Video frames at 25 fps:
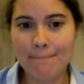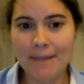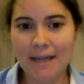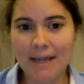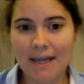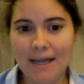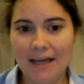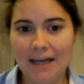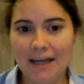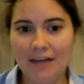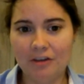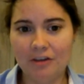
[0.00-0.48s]

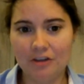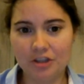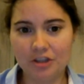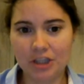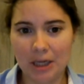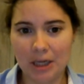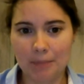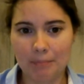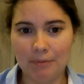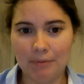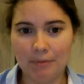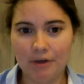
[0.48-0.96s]
and your
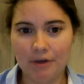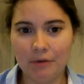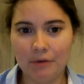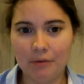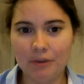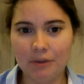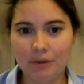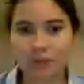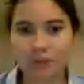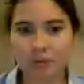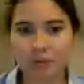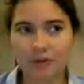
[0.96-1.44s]
checkbook,
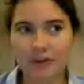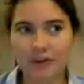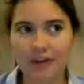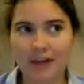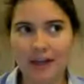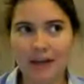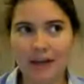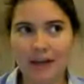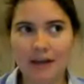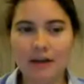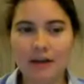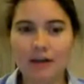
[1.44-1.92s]
which will
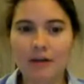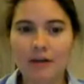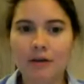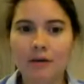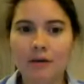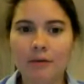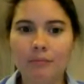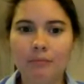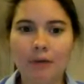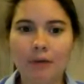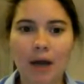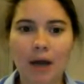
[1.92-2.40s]
take
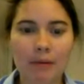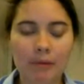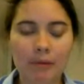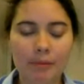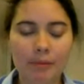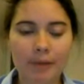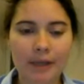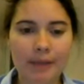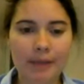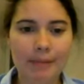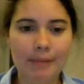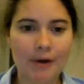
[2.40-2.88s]

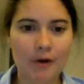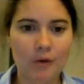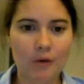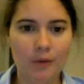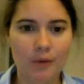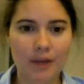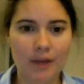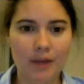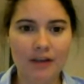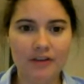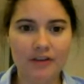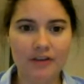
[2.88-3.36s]
probably about a
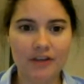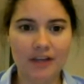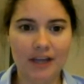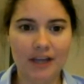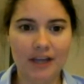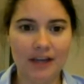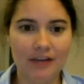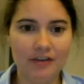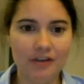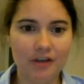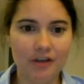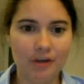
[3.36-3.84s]
week to
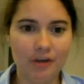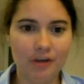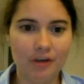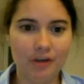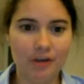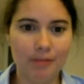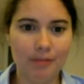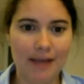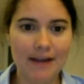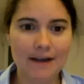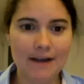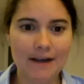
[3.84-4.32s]
get to your
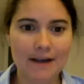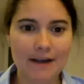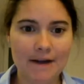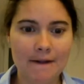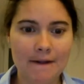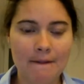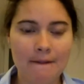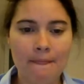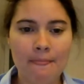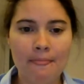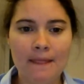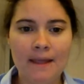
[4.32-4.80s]
bank.
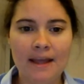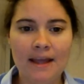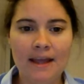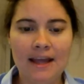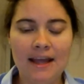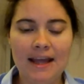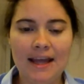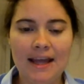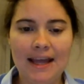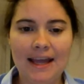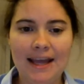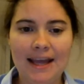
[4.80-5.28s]

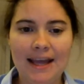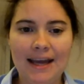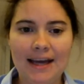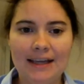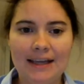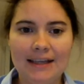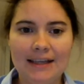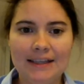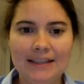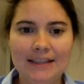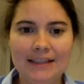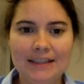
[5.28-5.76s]

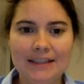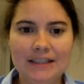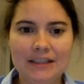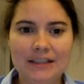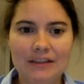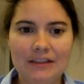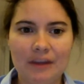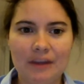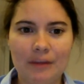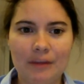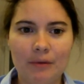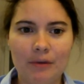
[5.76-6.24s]
And
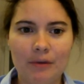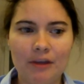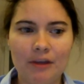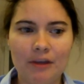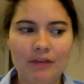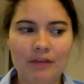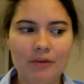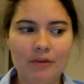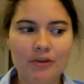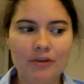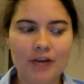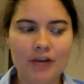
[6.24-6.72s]
they will give
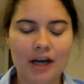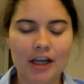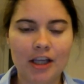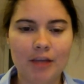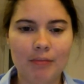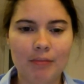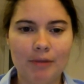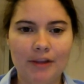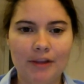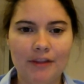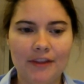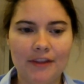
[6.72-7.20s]
you a
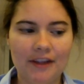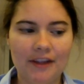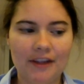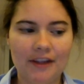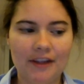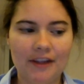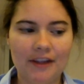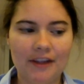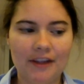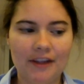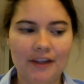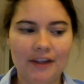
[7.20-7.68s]
document that
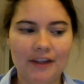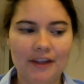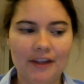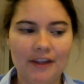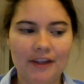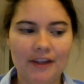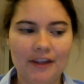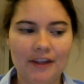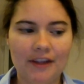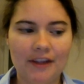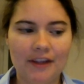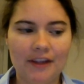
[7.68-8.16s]
you will need
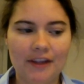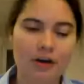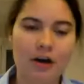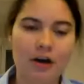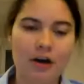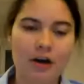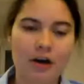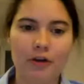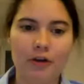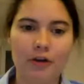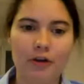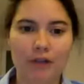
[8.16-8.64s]
right away
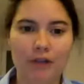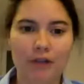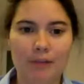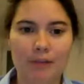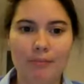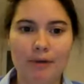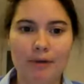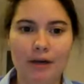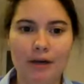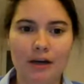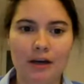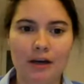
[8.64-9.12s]
called a
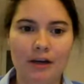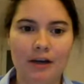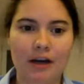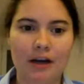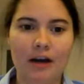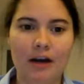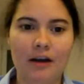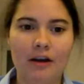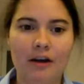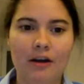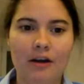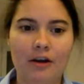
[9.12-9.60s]
RIB, a
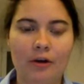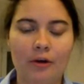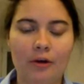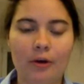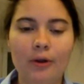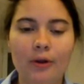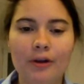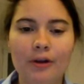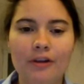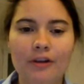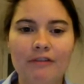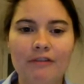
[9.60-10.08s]

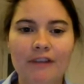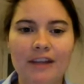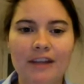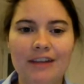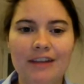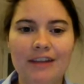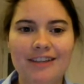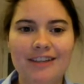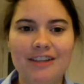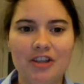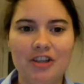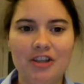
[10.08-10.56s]

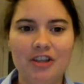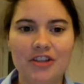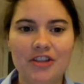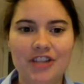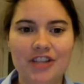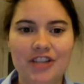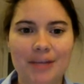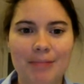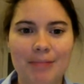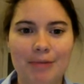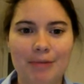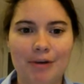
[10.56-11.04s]
relevé
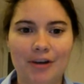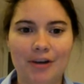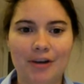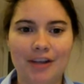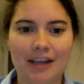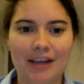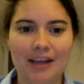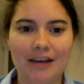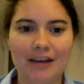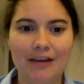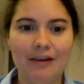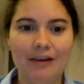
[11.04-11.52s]
d'identité
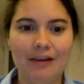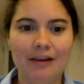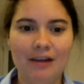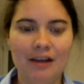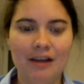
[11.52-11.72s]
bancaire.